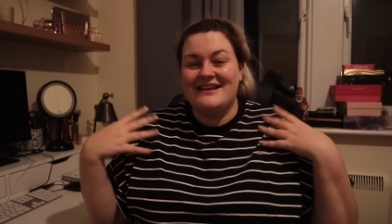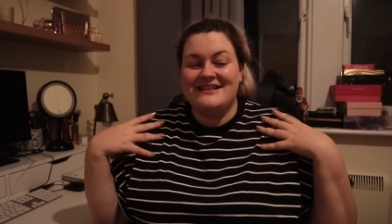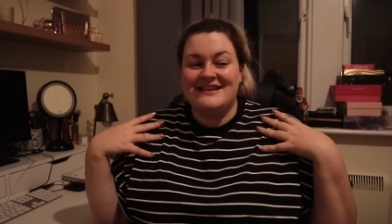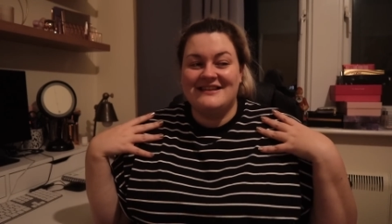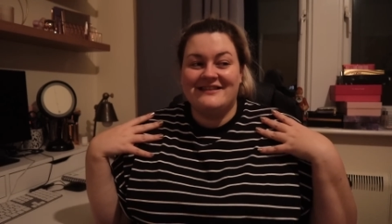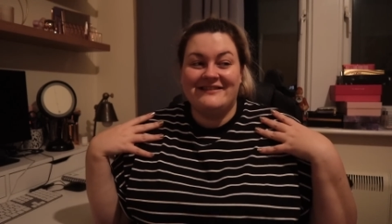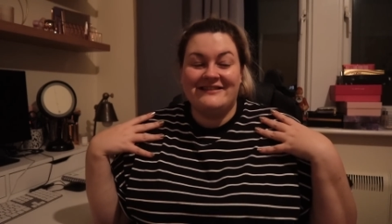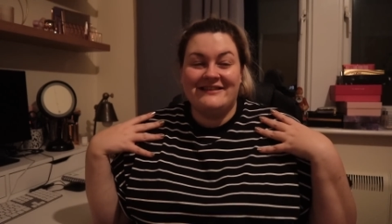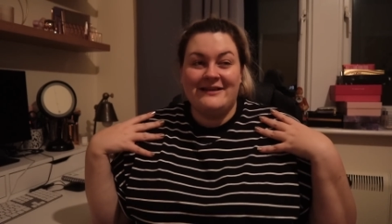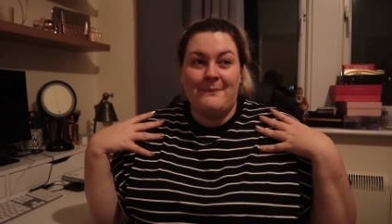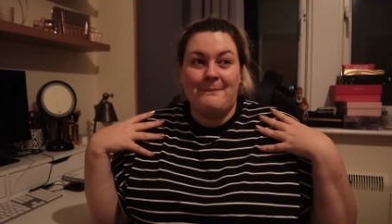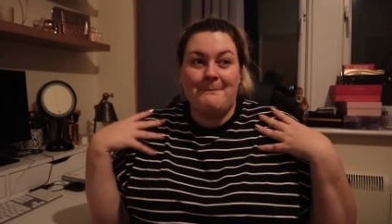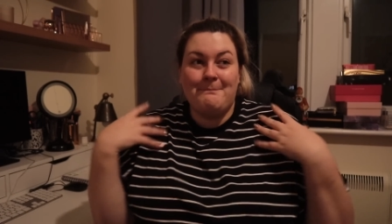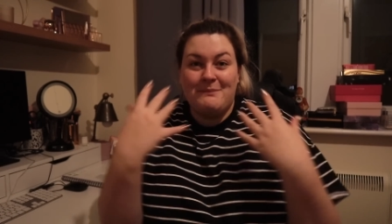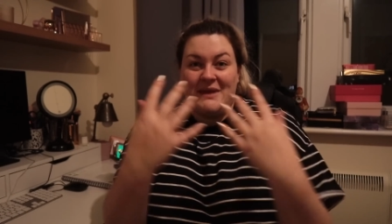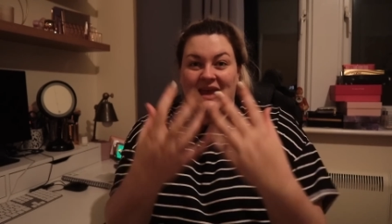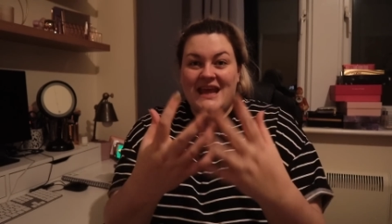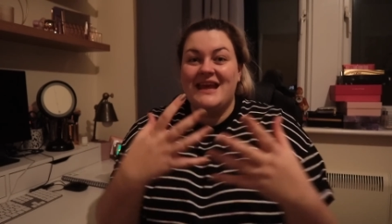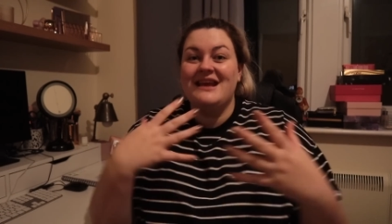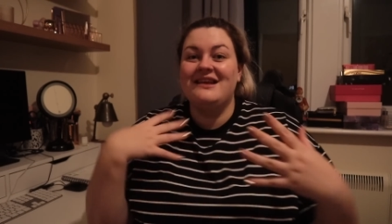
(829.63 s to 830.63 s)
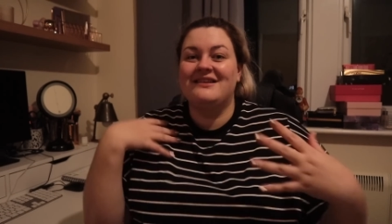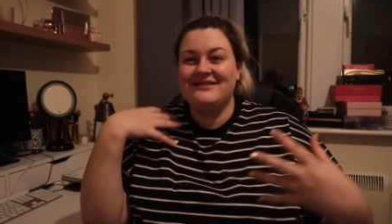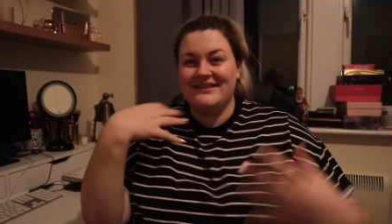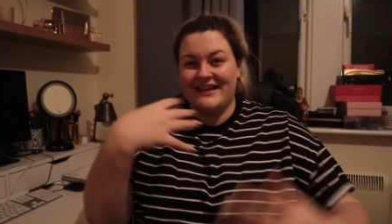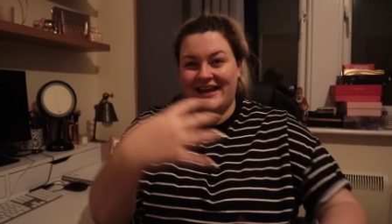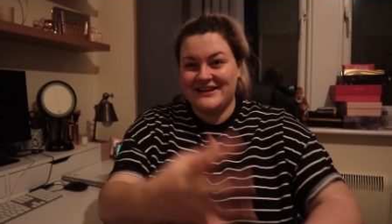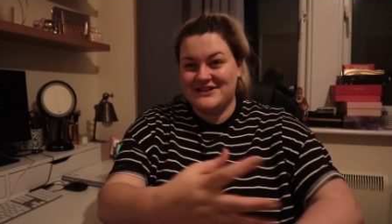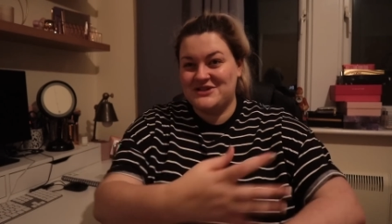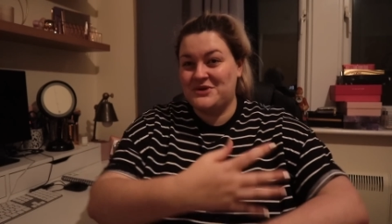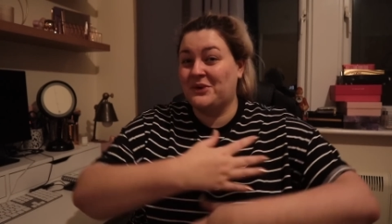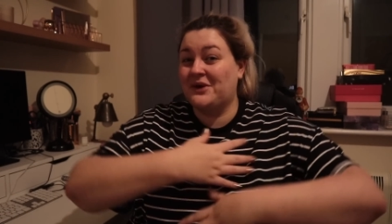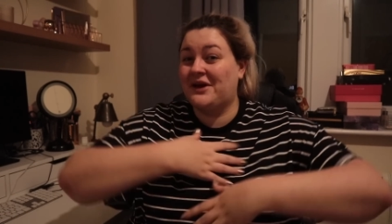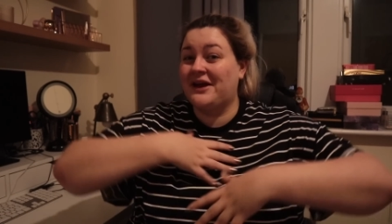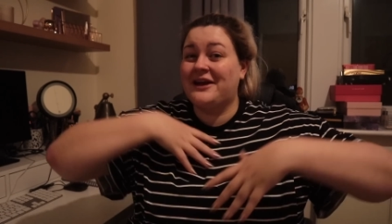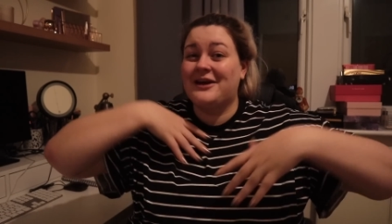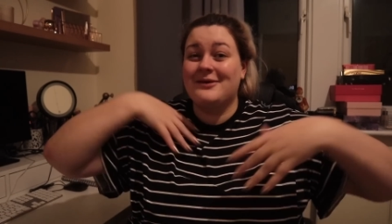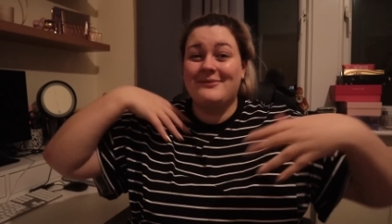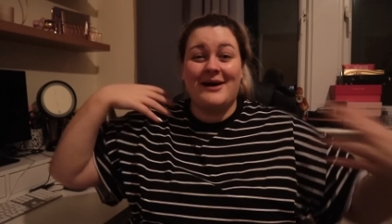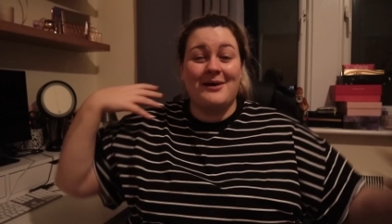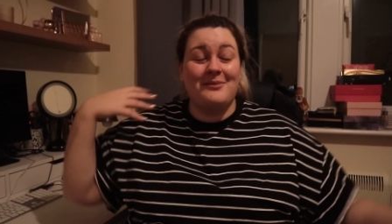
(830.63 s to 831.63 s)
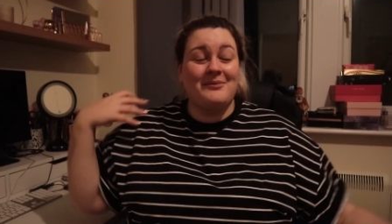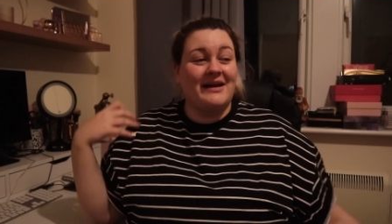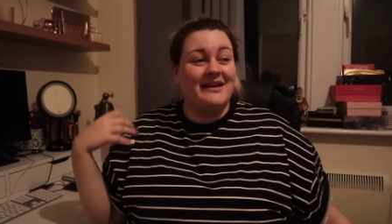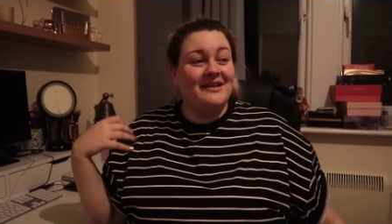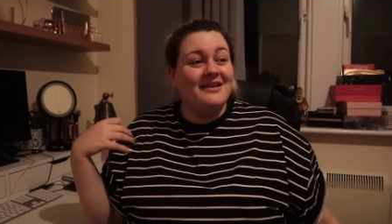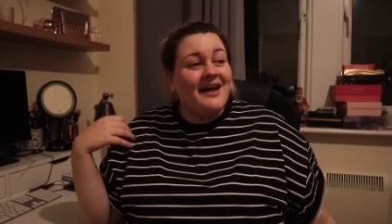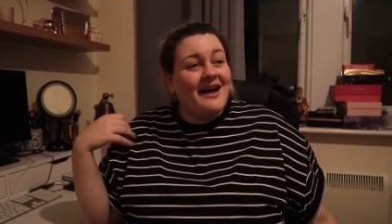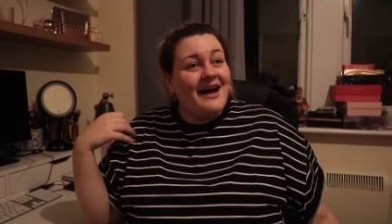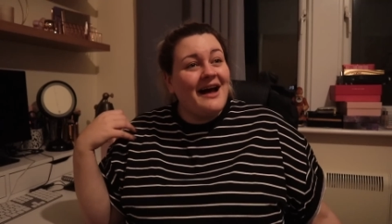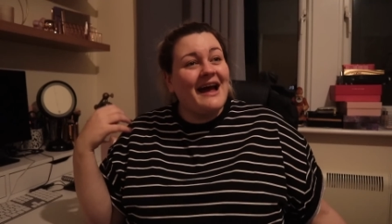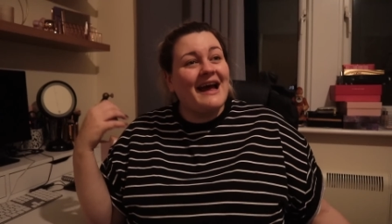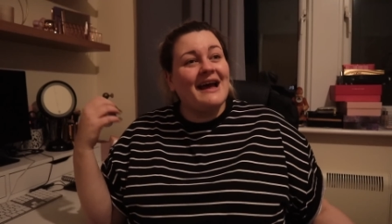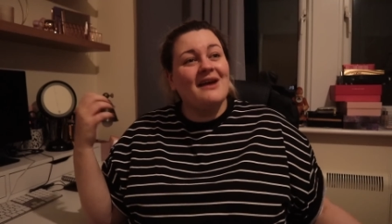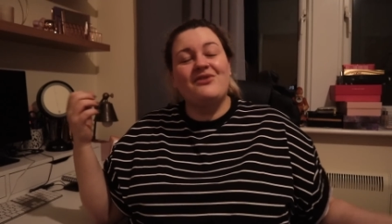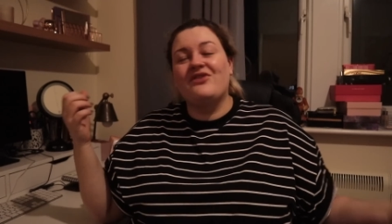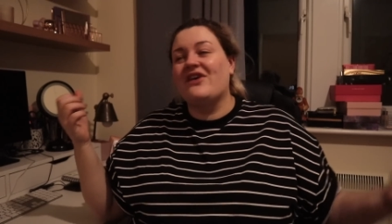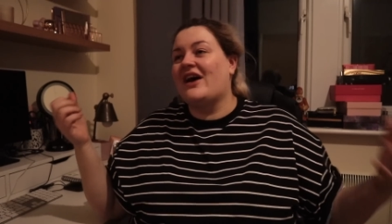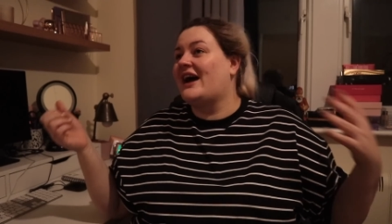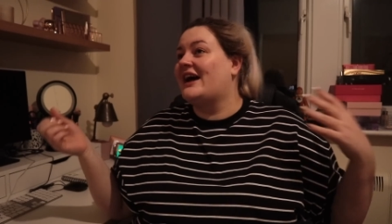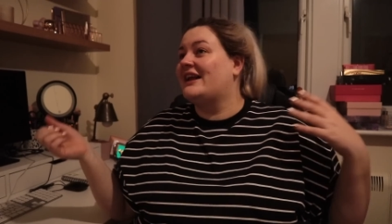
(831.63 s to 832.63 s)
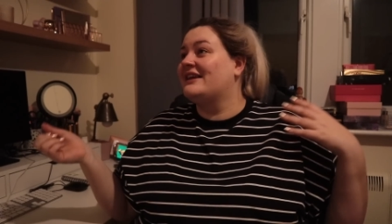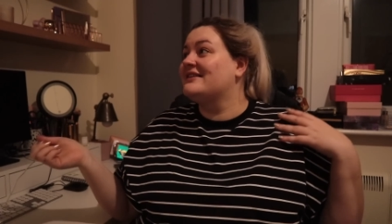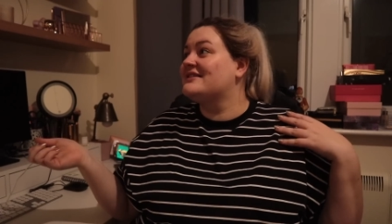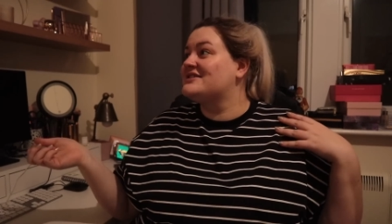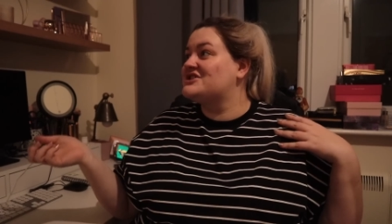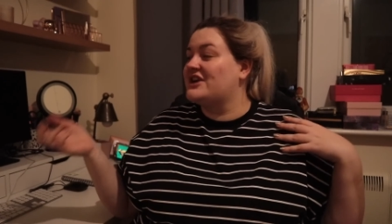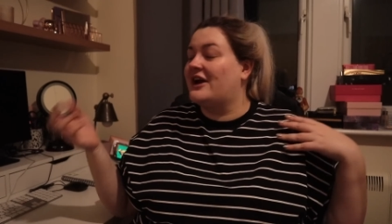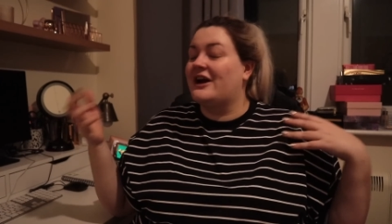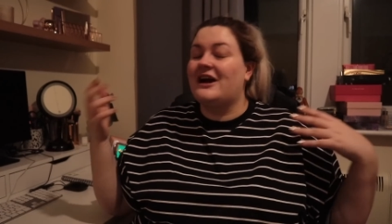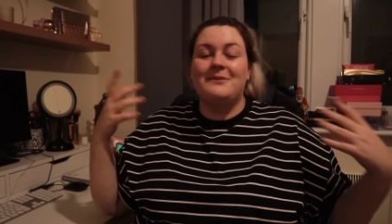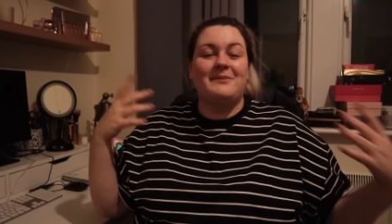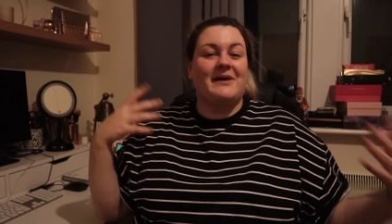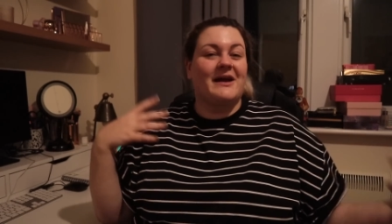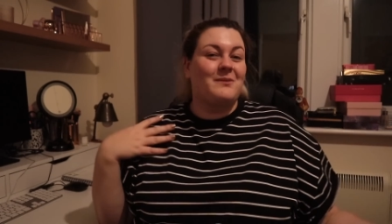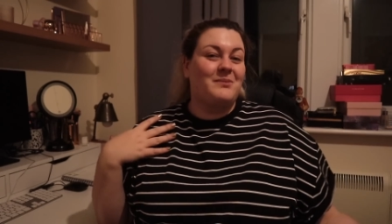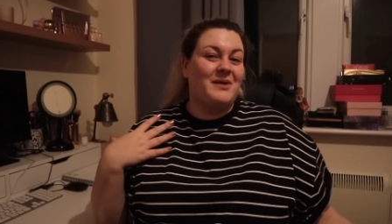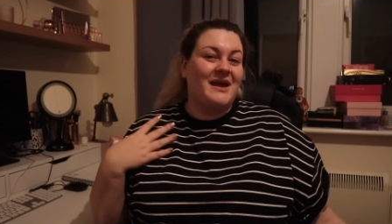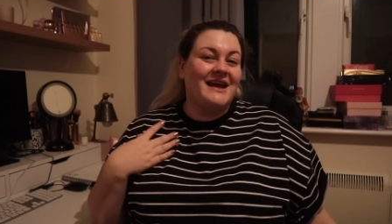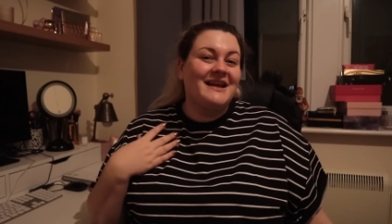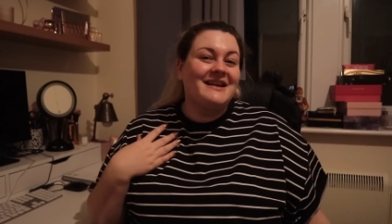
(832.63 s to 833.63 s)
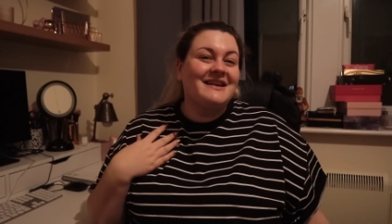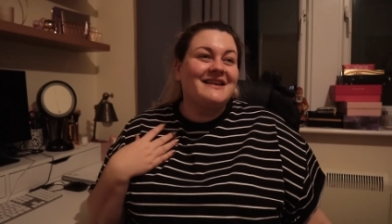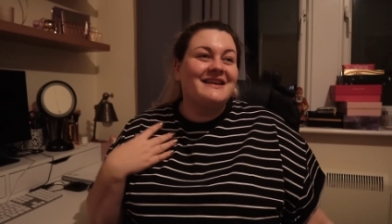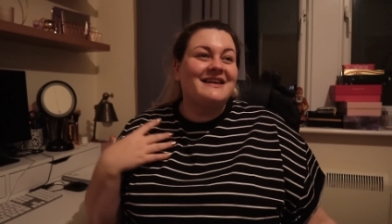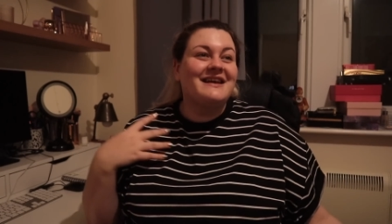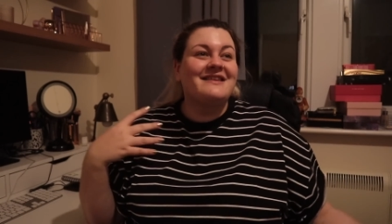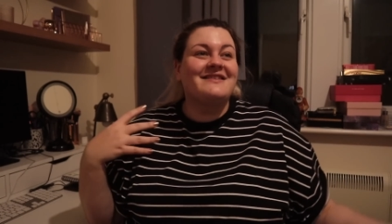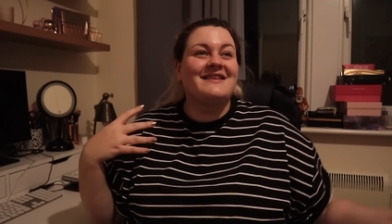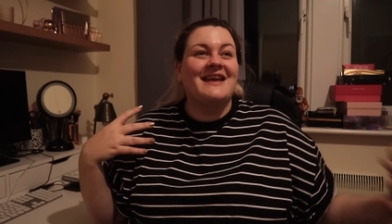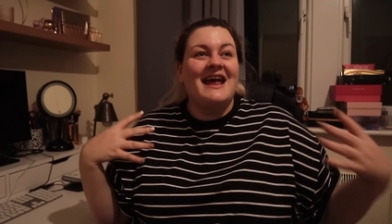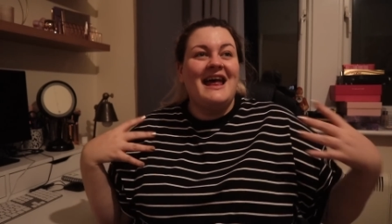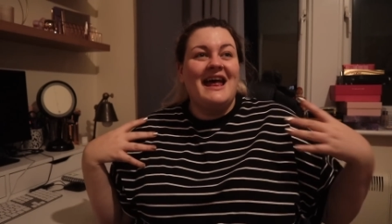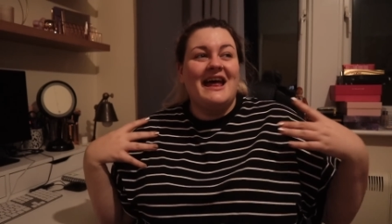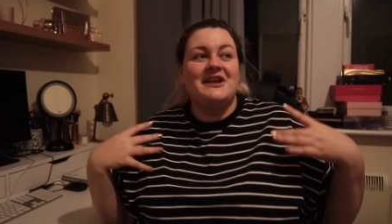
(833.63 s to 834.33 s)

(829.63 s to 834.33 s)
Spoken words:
This me, like, talking about my life and sharing my opinions